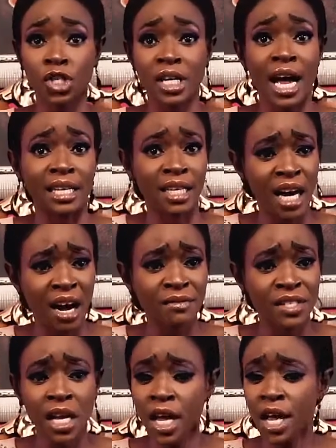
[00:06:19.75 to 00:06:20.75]
She got
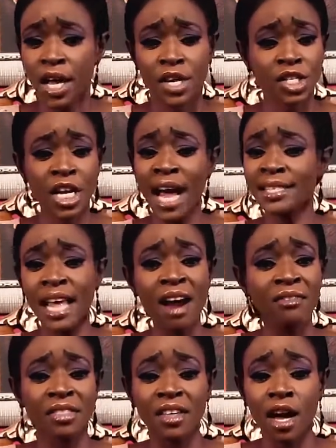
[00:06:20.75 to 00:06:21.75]
curves. She has
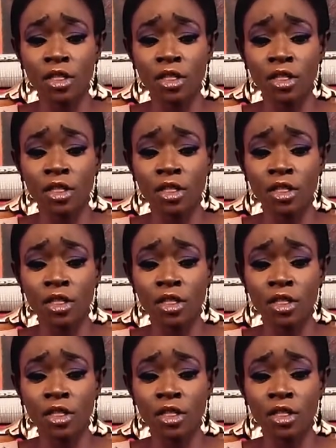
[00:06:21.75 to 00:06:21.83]
everything.